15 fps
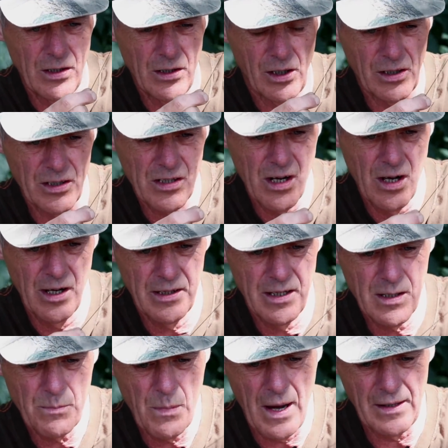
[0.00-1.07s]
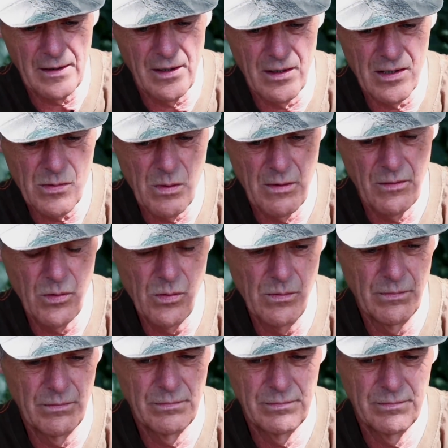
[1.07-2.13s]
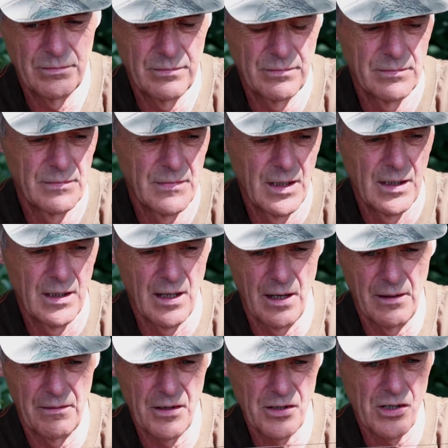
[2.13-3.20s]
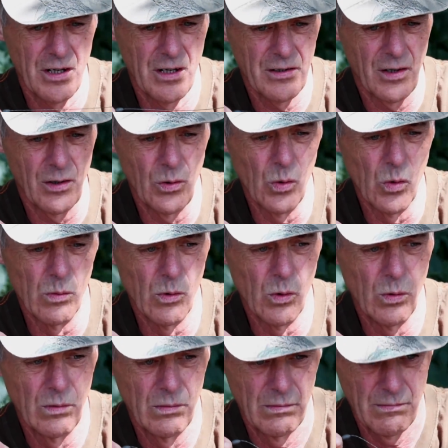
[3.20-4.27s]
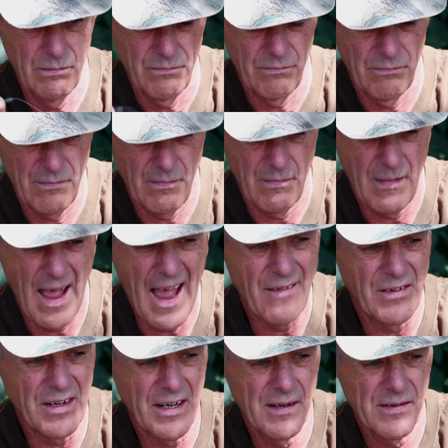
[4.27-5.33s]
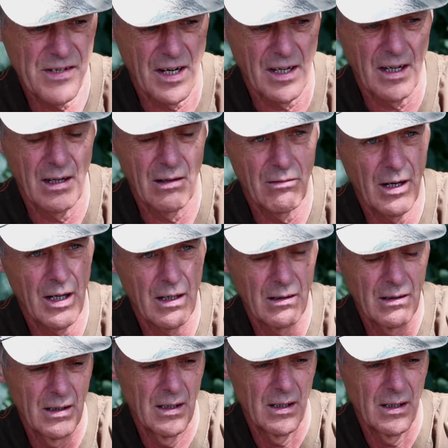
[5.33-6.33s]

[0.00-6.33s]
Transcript: You can slide this back to the swivel and fish it as a normal heavy sinking rig.